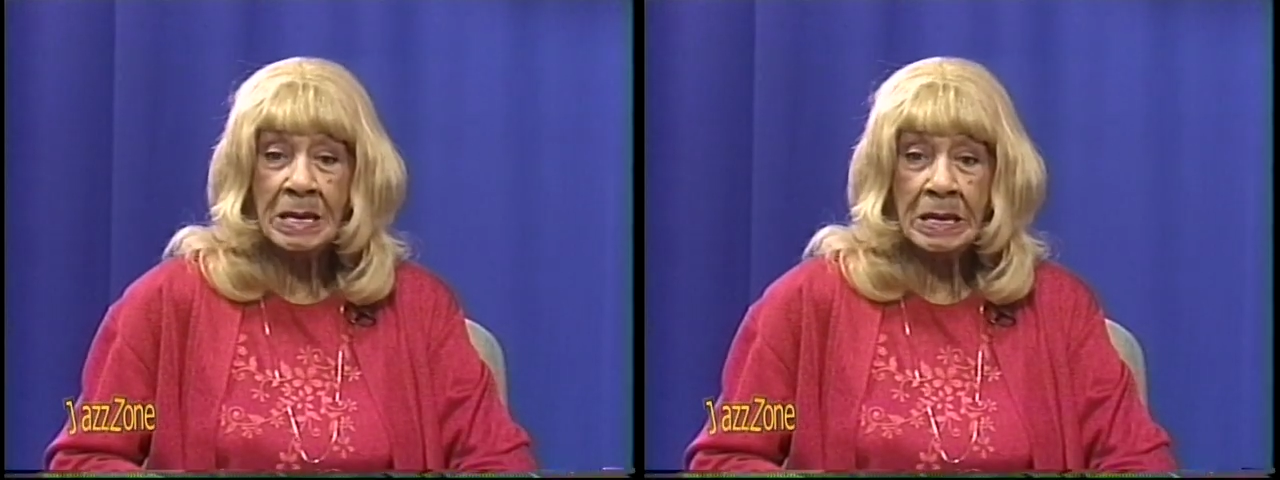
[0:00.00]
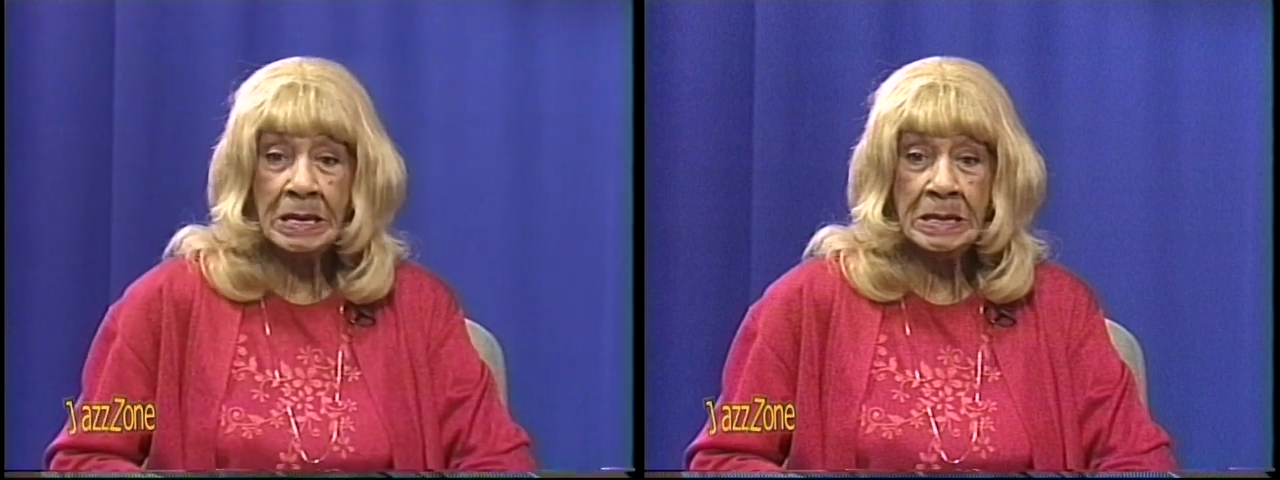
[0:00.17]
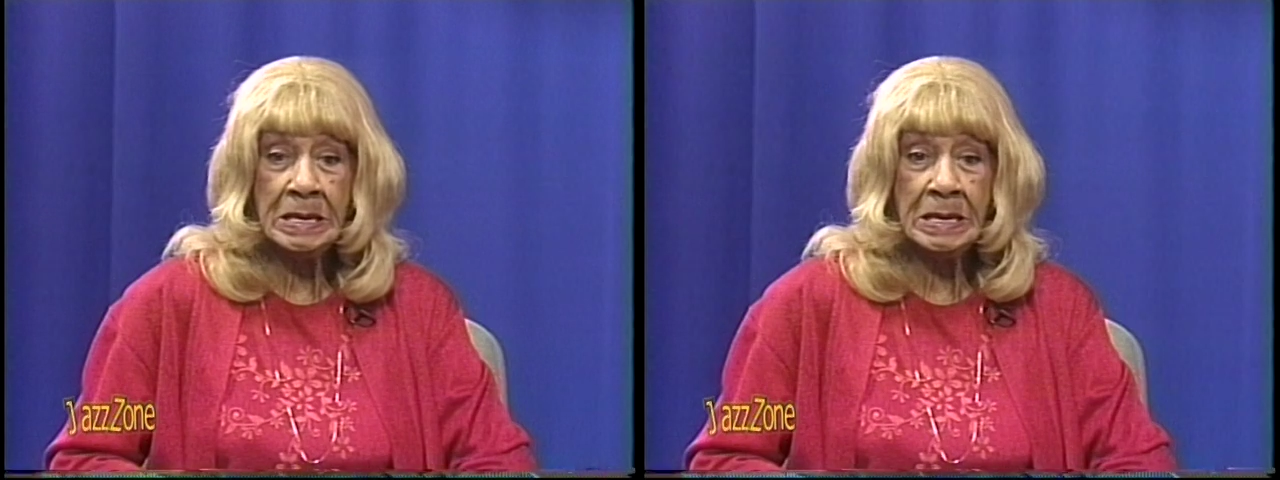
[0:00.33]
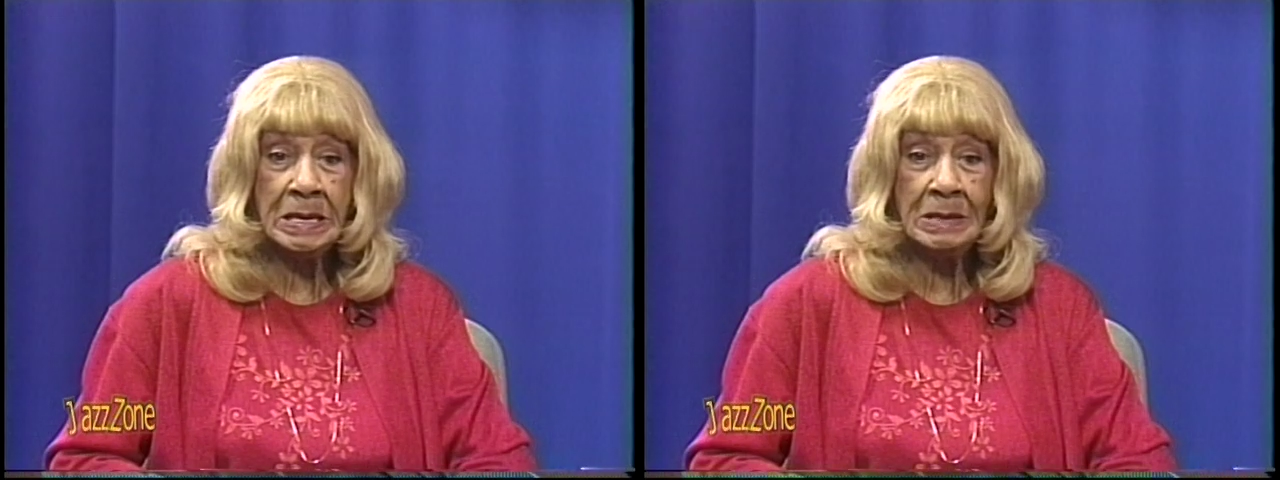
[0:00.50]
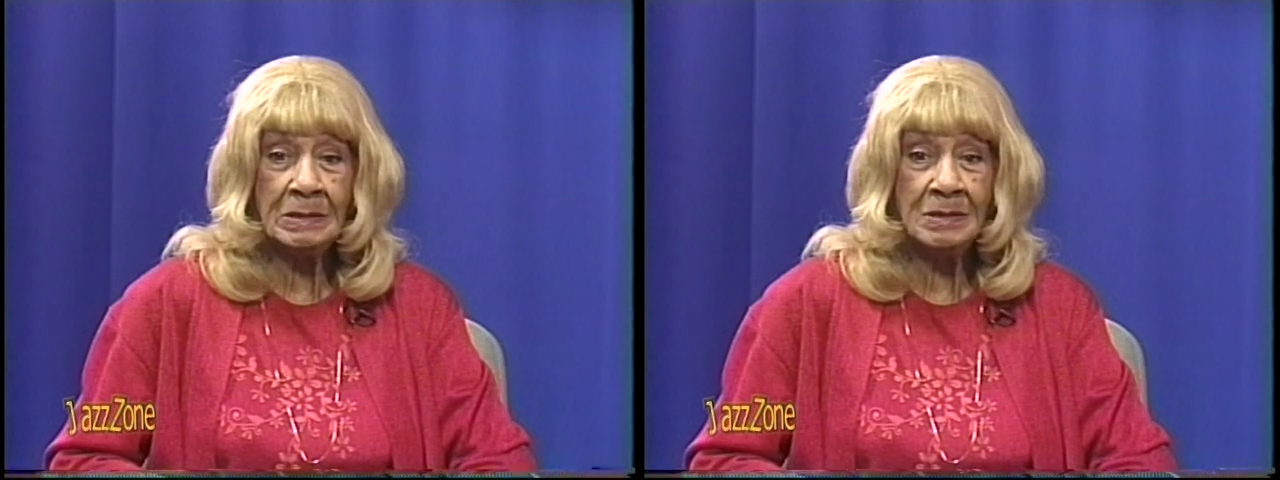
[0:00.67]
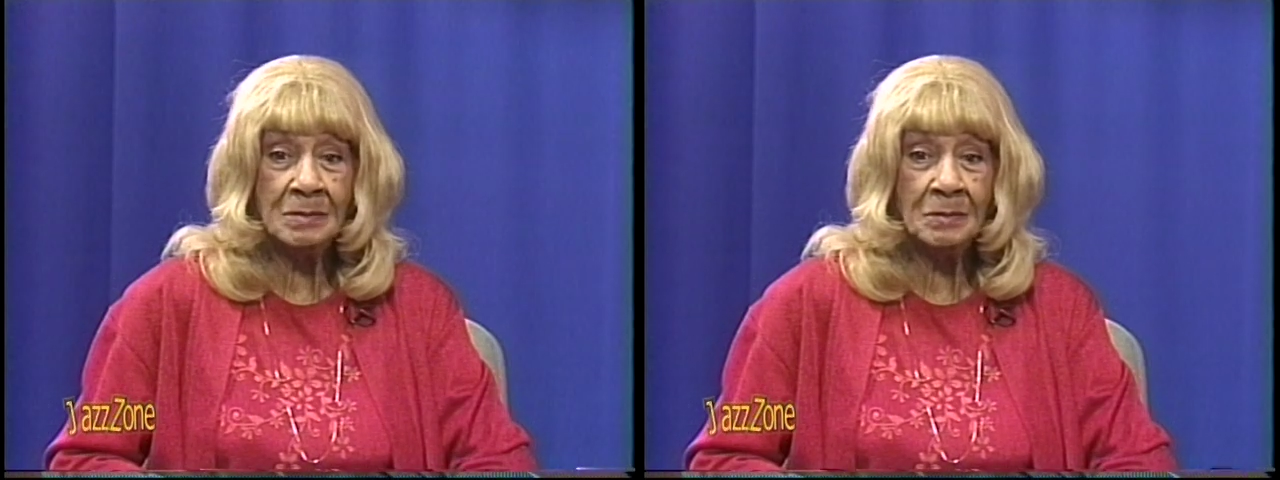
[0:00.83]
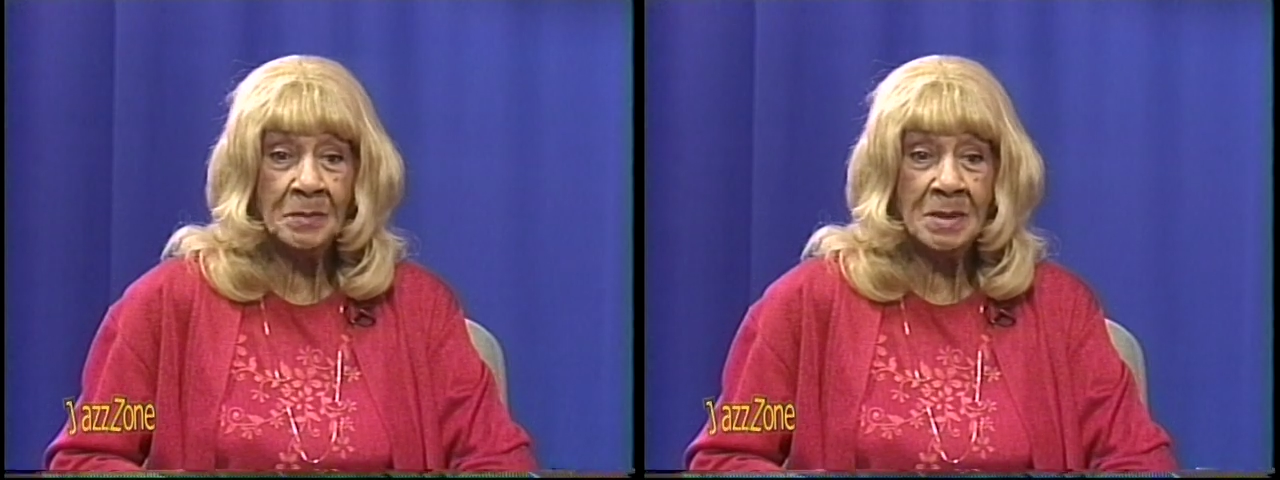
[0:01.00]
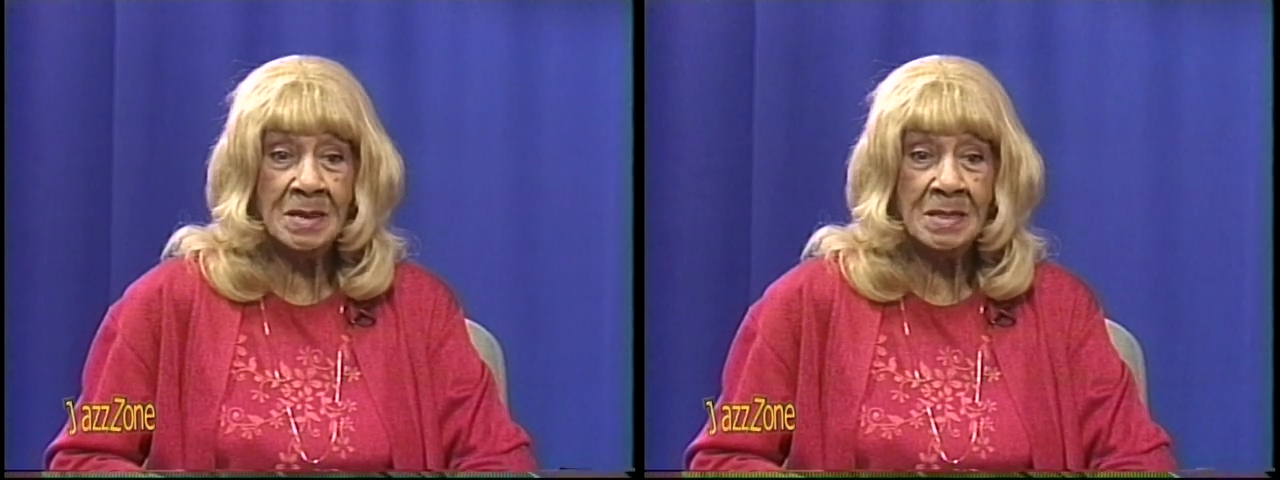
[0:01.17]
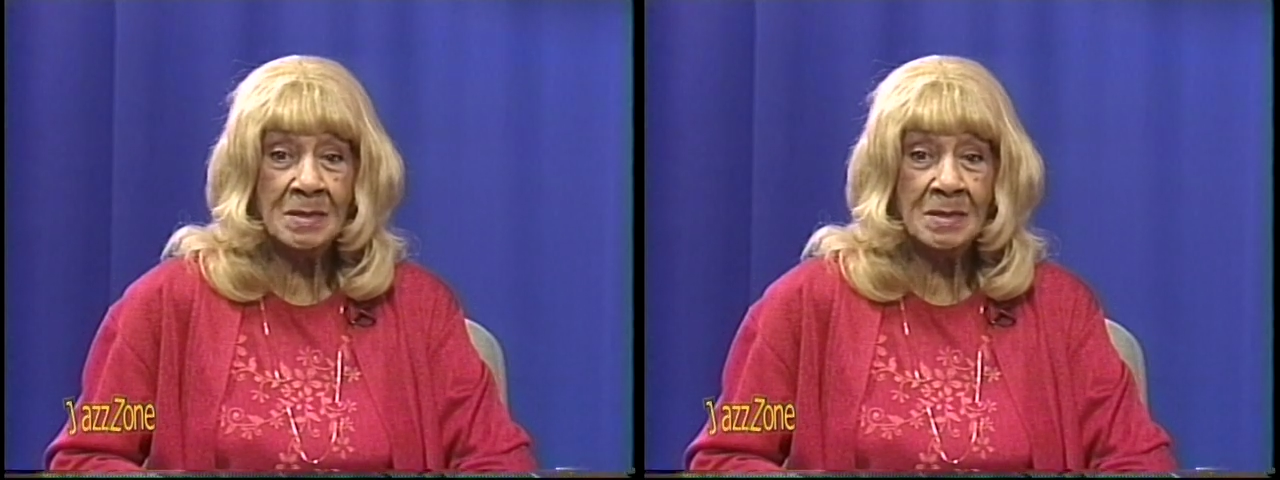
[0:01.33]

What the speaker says: and he got me